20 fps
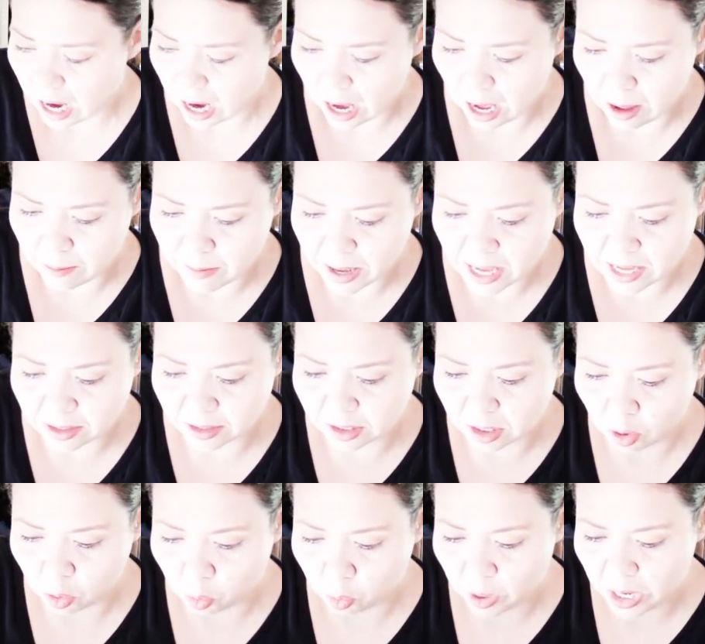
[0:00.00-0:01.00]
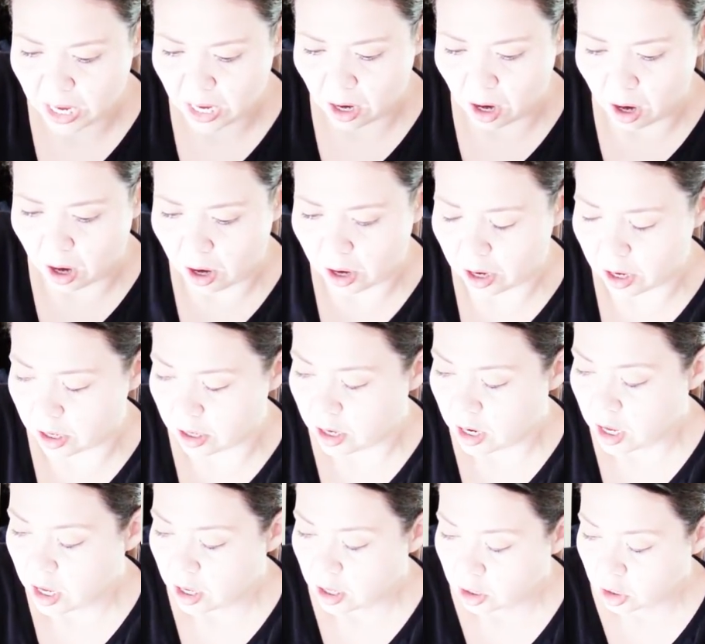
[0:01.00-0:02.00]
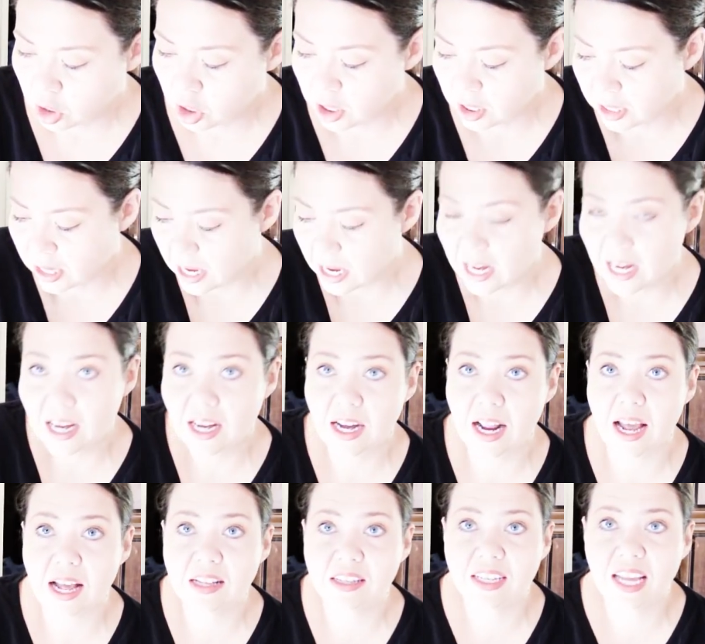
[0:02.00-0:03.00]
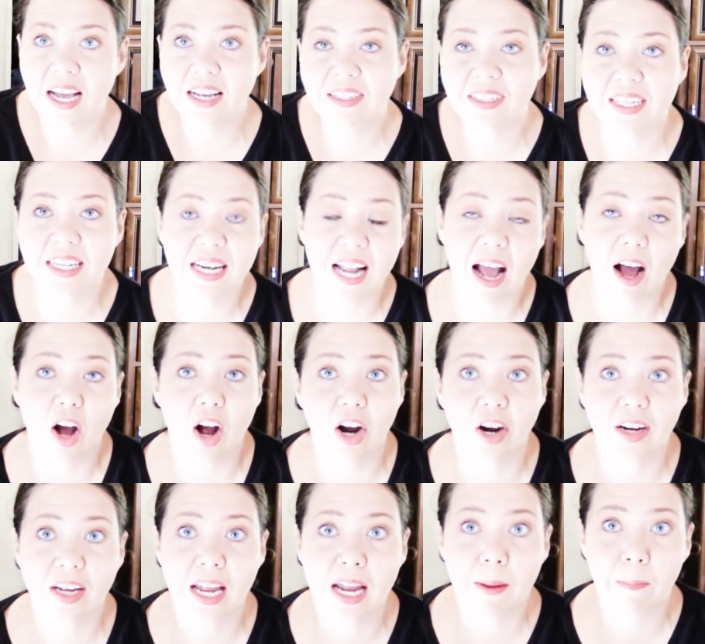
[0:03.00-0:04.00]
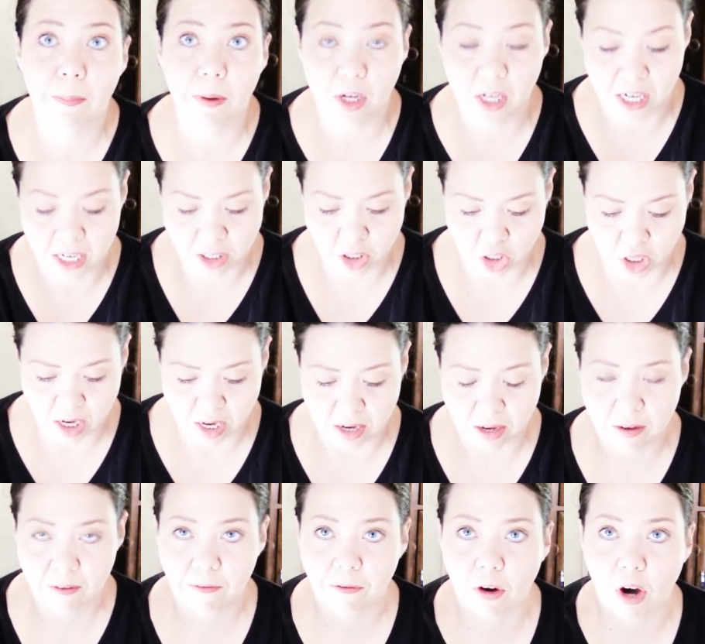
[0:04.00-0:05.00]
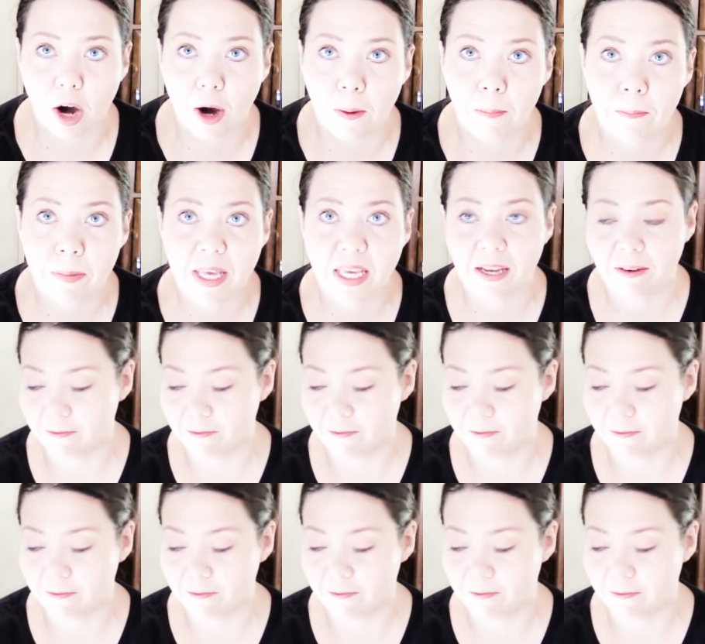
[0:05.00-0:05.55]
Um, and so we are cooking and testing out our camper kitchen for our big